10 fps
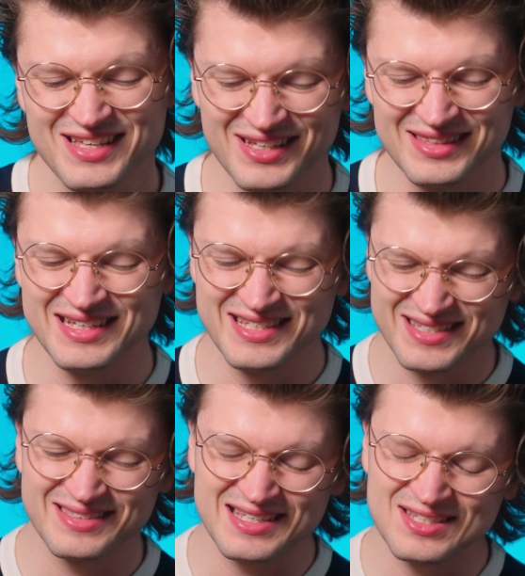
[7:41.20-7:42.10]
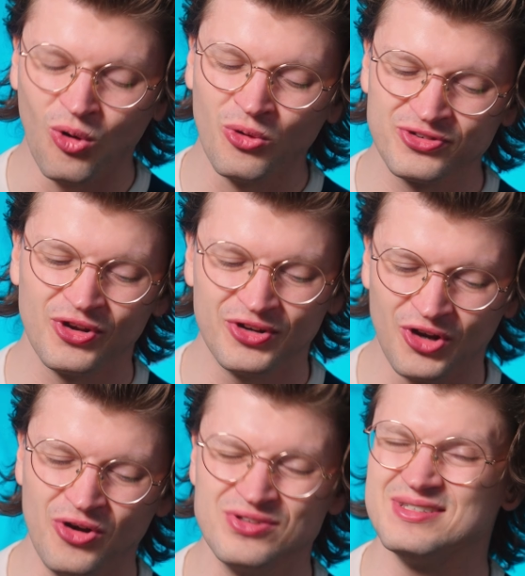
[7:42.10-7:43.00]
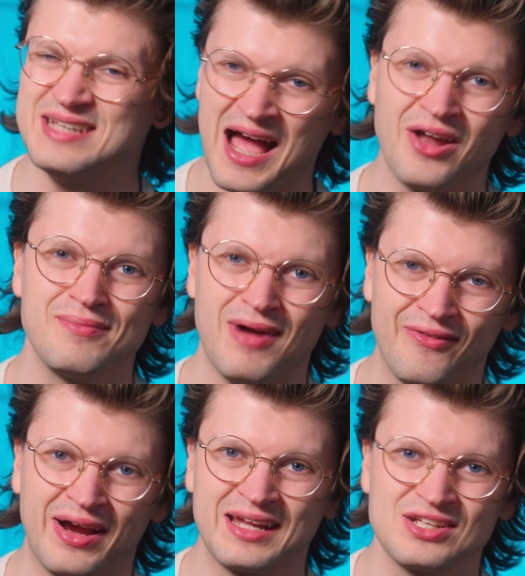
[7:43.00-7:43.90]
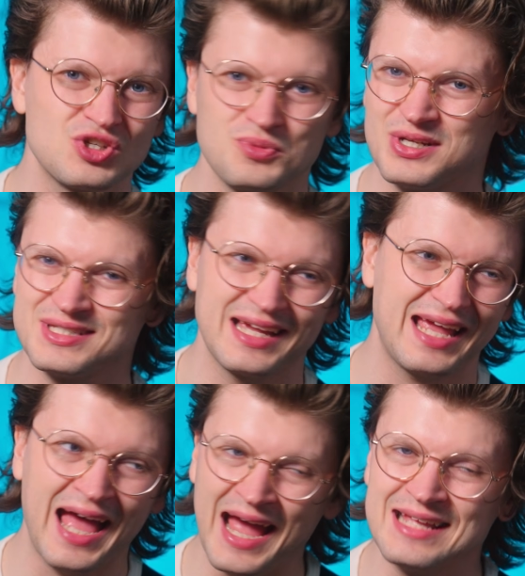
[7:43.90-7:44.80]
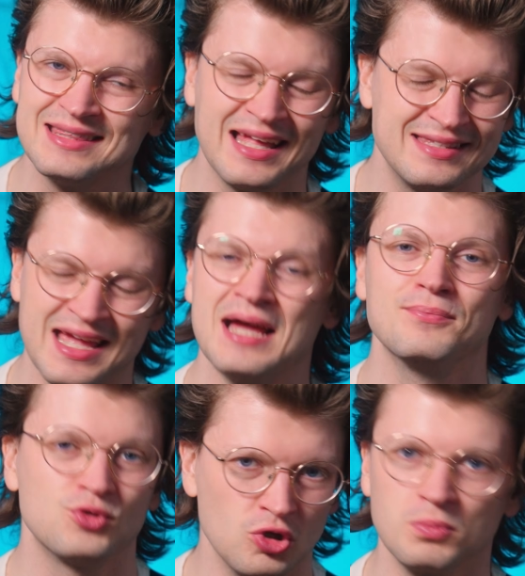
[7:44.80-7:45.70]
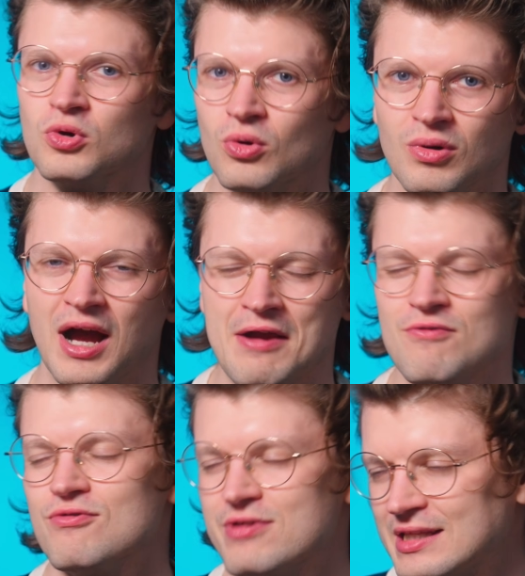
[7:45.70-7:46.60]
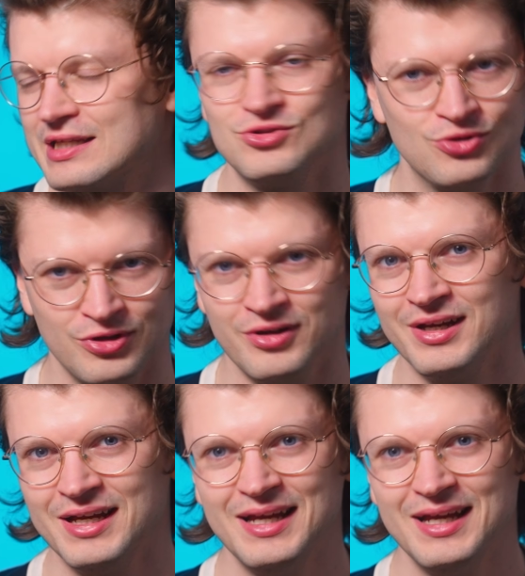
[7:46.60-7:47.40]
this also goes down in my rankings just because I hate that damn pupil. I really do.